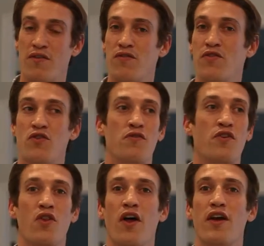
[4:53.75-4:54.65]
If you
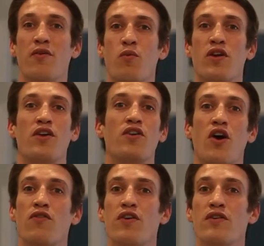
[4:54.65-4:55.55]
feel like we didn't
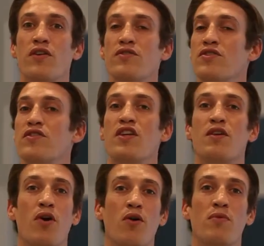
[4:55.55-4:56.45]
cover it, just
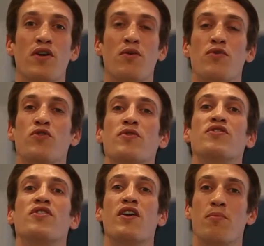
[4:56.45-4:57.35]
email me, we'll do a
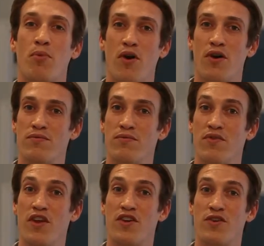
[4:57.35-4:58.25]
second part.
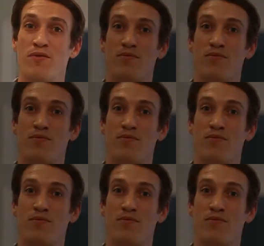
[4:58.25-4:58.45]
Thank you.